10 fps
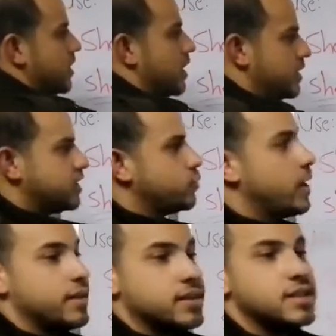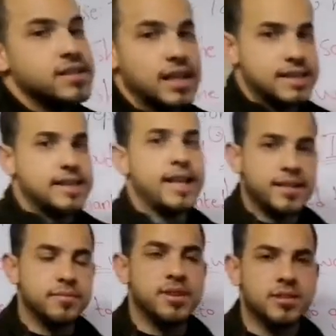And this way, this is a
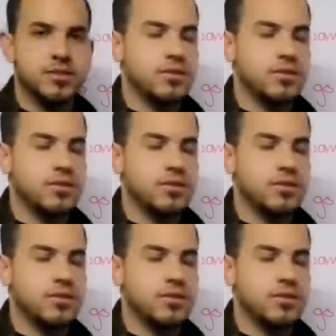statement,